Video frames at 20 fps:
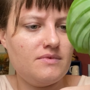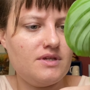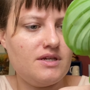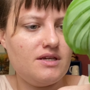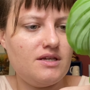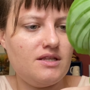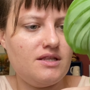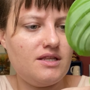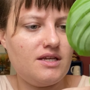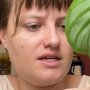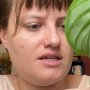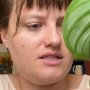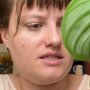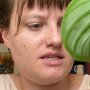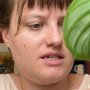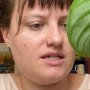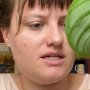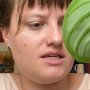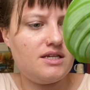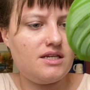And that's
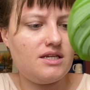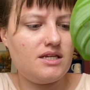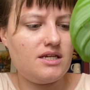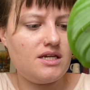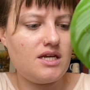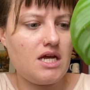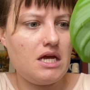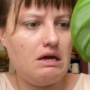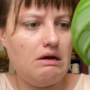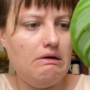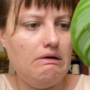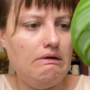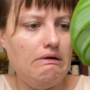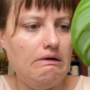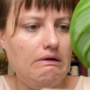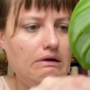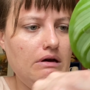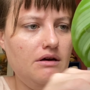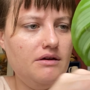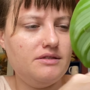in,
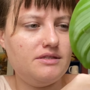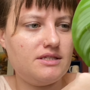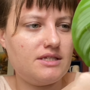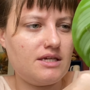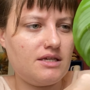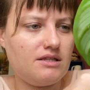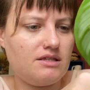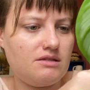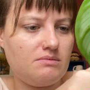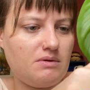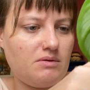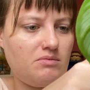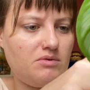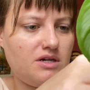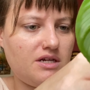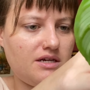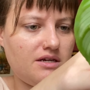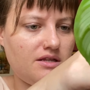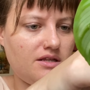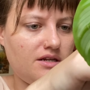ooh, let's get this paper
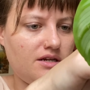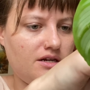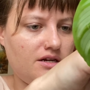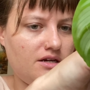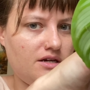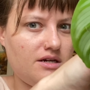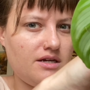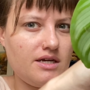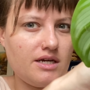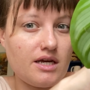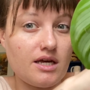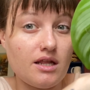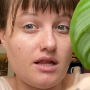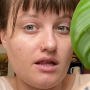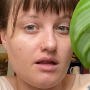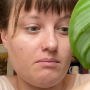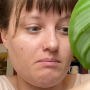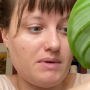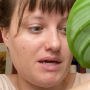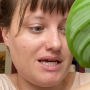towel in here, in
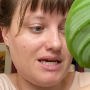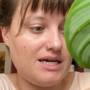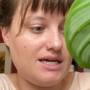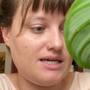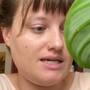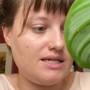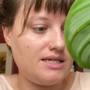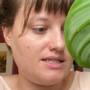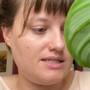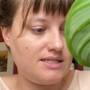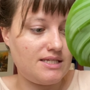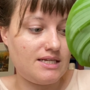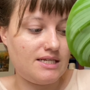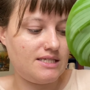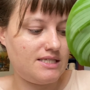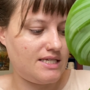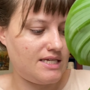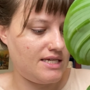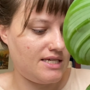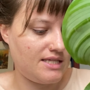Columbia,
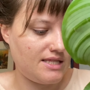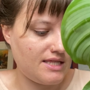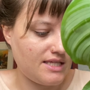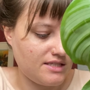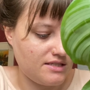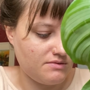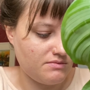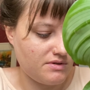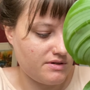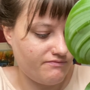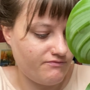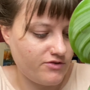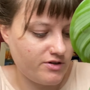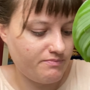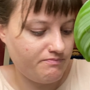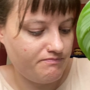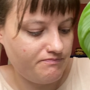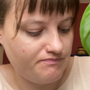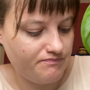Tennessee. That's where I'm from.